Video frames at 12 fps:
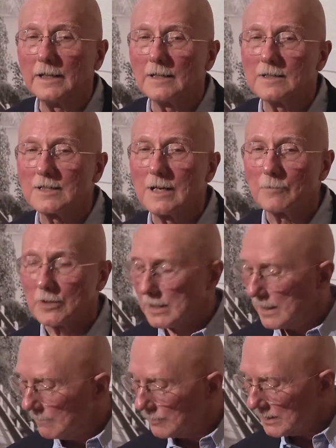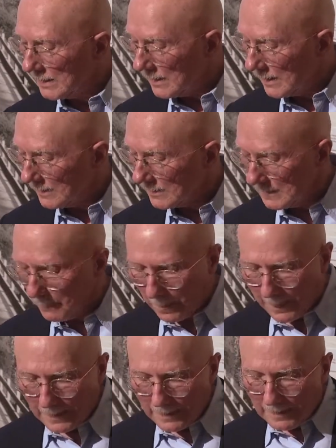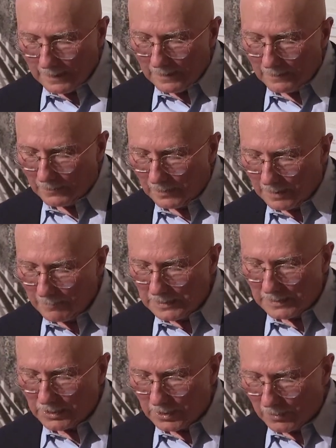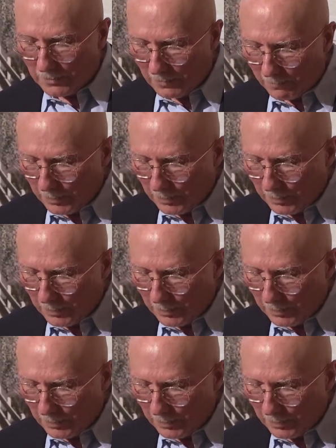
in summertime sea ice. Let me just show you a